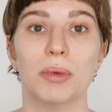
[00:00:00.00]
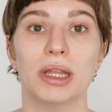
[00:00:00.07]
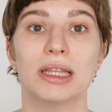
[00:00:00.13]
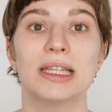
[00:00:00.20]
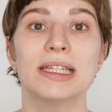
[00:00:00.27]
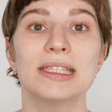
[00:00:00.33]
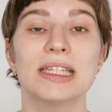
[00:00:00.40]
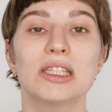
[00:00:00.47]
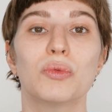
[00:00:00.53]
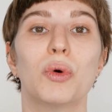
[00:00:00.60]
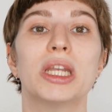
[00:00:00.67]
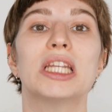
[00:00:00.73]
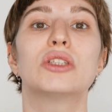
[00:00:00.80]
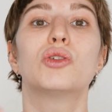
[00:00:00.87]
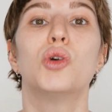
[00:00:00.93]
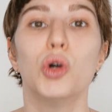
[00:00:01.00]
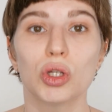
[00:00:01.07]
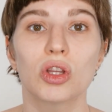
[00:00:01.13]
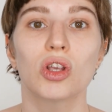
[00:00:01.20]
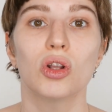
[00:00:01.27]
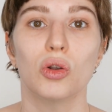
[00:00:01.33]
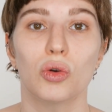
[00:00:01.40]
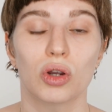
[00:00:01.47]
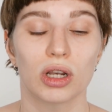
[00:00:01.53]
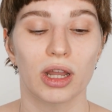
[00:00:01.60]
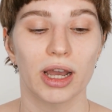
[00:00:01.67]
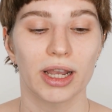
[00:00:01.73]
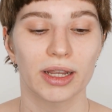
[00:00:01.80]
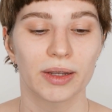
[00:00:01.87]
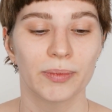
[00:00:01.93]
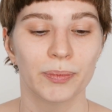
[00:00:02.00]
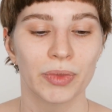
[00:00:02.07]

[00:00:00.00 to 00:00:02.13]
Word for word: And this is what it could look like.